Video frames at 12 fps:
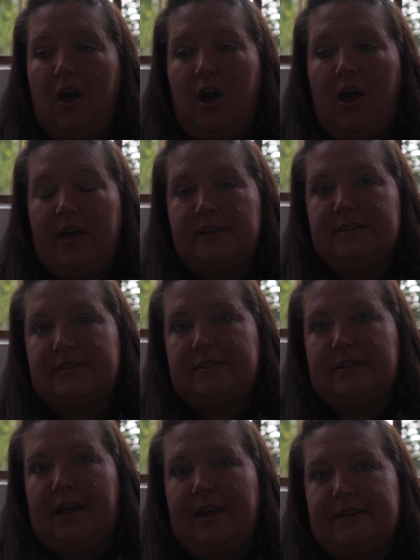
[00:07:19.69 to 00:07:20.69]

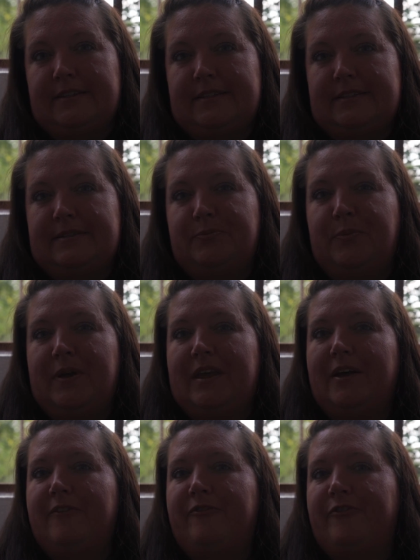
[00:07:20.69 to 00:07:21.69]
as we
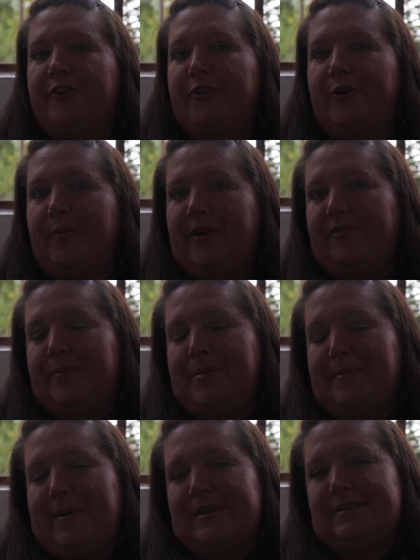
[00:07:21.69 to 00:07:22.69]
get further away from the
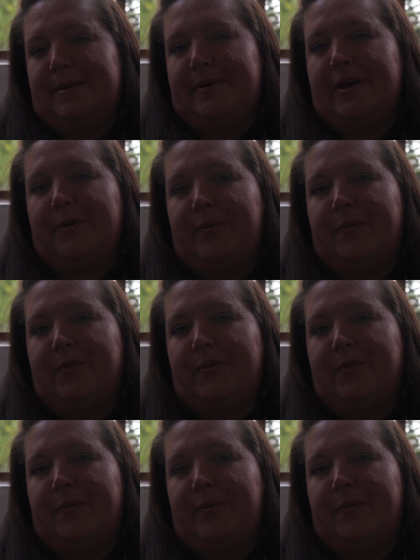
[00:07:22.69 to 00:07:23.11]
pandemic.